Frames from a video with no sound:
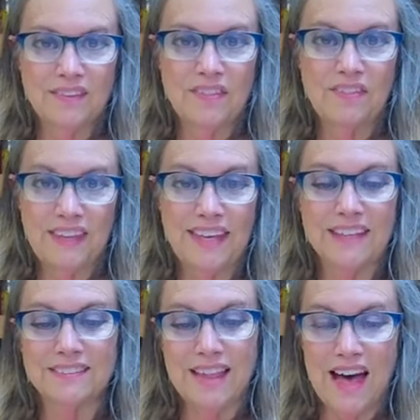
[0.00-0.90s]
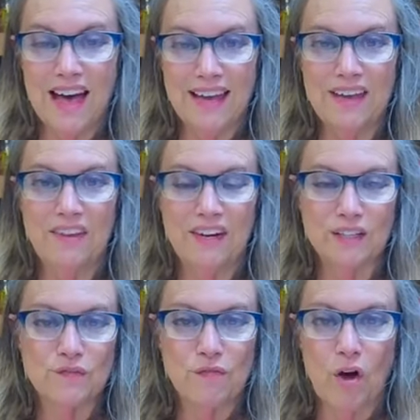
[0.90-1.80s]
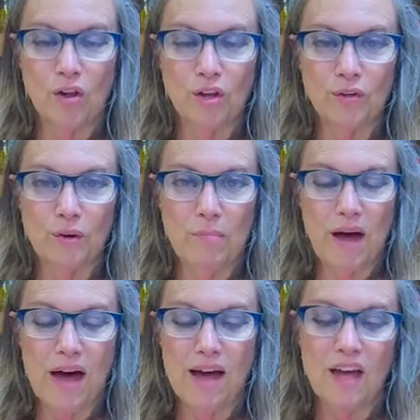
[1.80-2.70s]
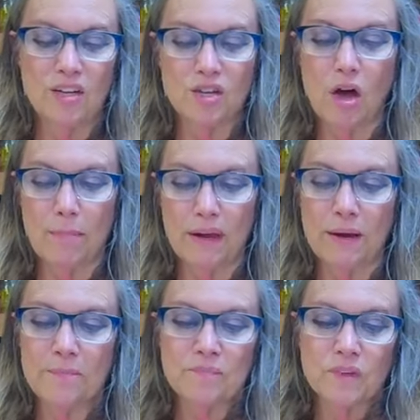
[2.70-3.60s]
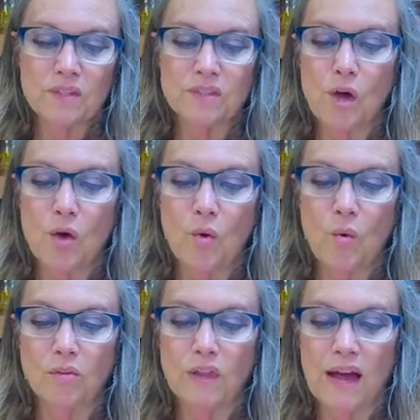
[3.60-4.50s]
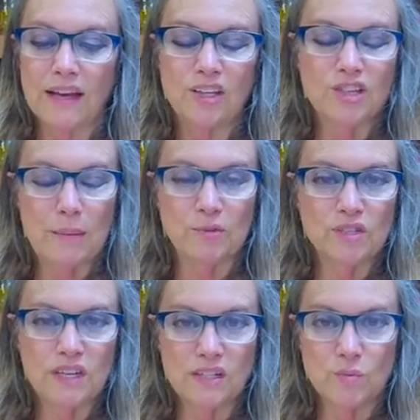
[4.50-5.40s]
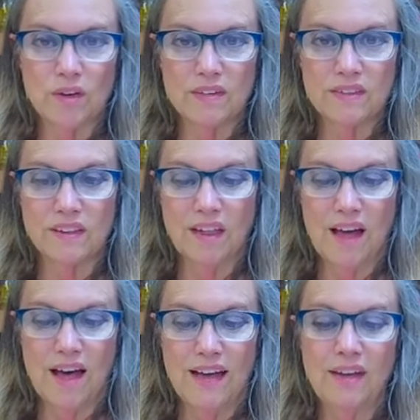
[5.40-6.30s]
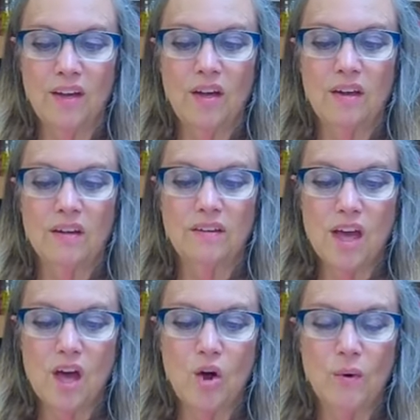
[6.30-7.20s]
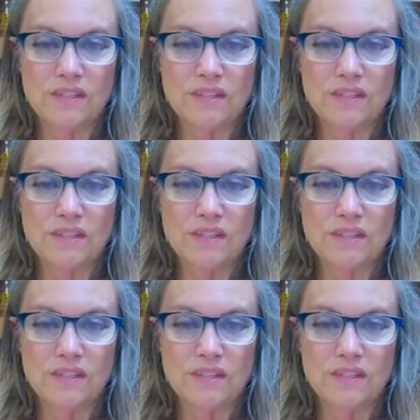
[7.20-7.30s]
The Lie, and then it's followed by a topic. So, like, chapter six was The Lie, No is the